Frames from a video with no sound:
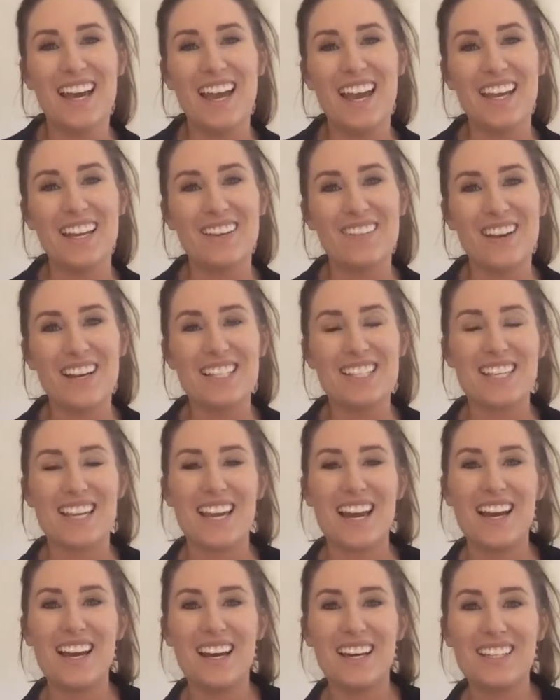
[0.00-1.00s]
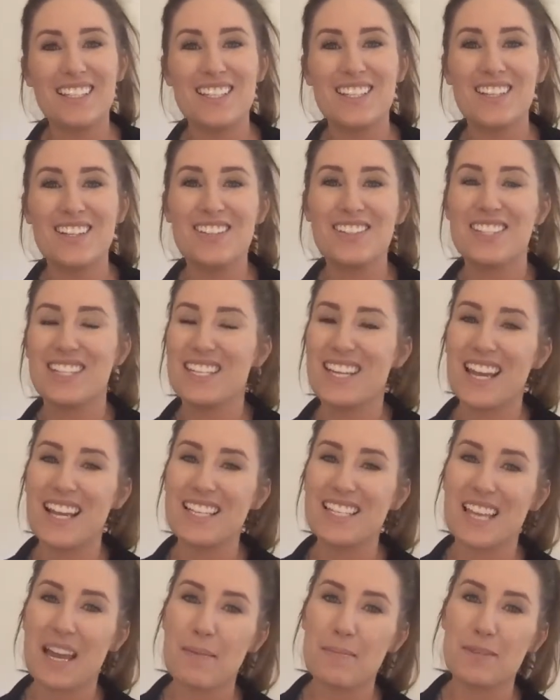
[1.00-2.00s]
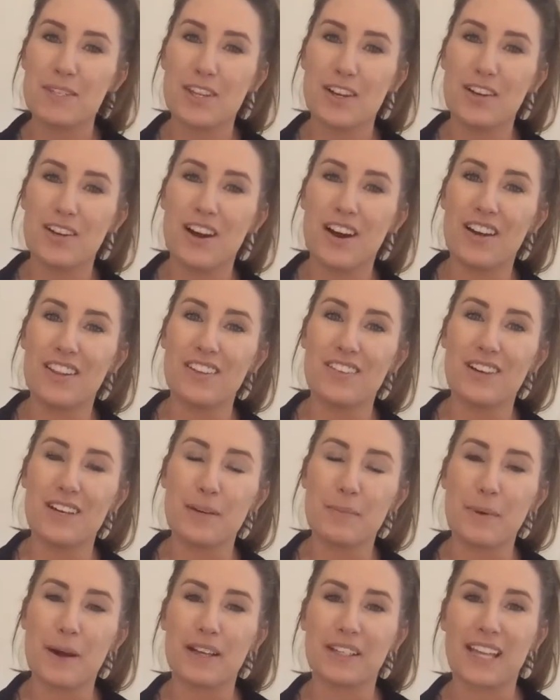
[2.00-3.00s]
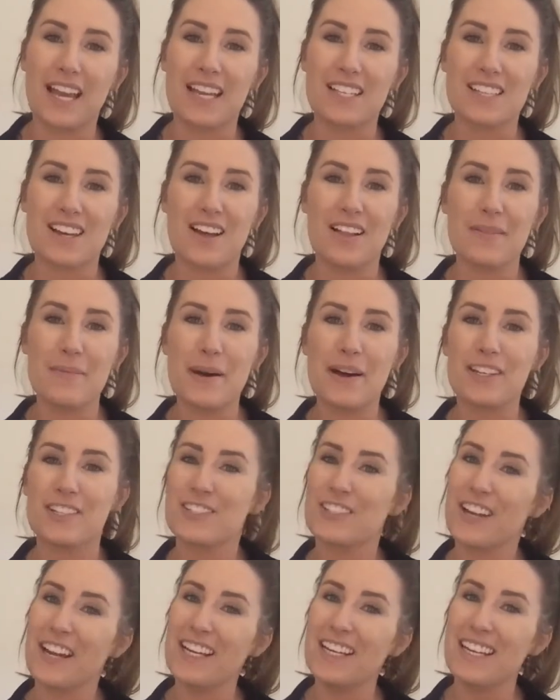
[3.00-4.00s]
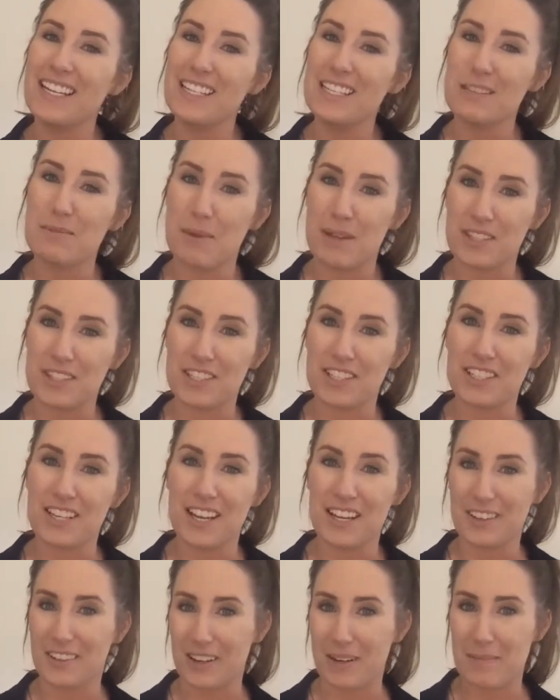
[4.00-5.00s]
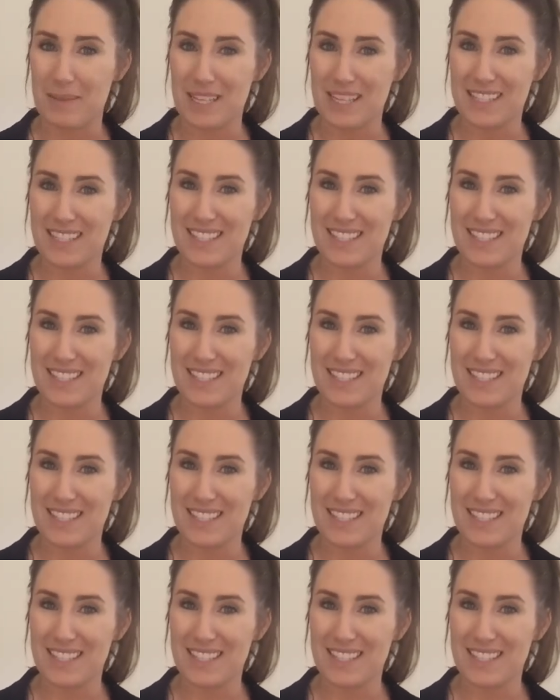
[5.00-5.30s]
Anyways, on to today's episode on the Render Podcast, all about trade and sponsored agreements.